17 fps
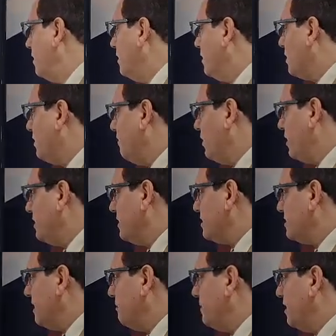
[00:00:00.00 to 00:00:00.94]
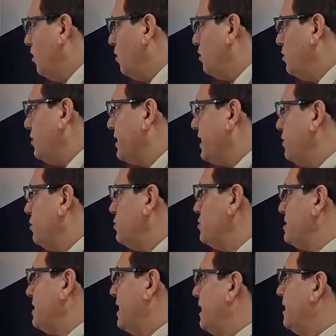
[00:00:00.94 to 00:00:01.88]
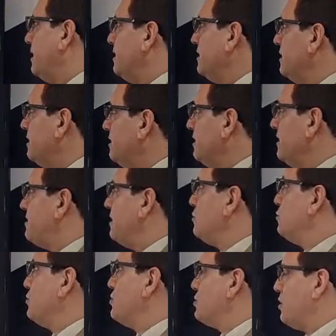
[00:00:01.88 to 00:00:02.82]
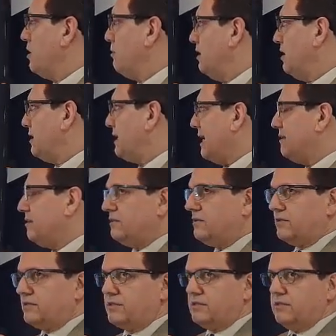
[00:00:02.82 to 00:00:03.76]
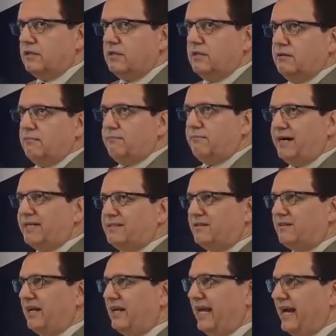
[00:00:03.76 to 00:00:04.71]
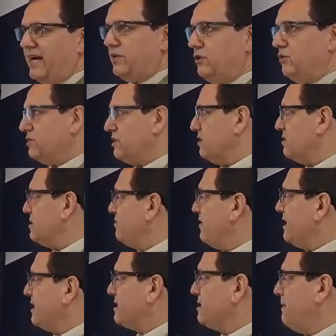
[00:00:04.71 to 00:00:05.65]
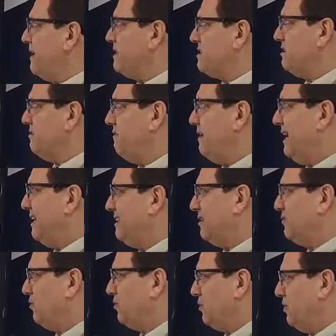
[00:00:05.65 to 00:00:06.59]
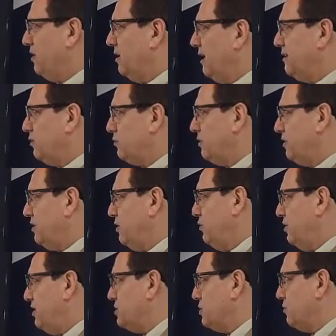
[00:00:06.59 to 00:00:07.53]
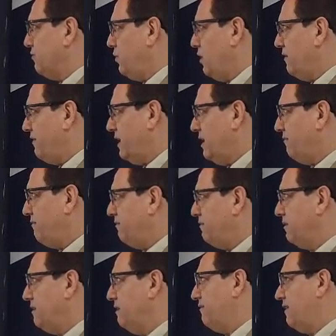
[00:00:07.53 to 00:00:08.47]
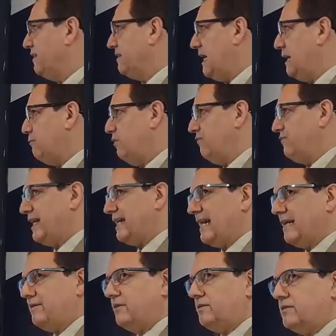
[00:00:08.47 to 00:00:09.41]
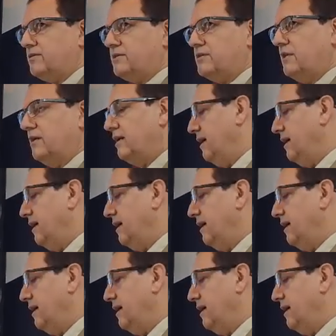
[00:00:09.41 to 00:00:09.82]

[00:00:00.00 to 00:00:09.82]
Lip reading: I'll give you an example. Or you can use the decentrostirable catheters, but really I use it. It's very expensive. I don't think you need it. If you have enough different type of the catheters,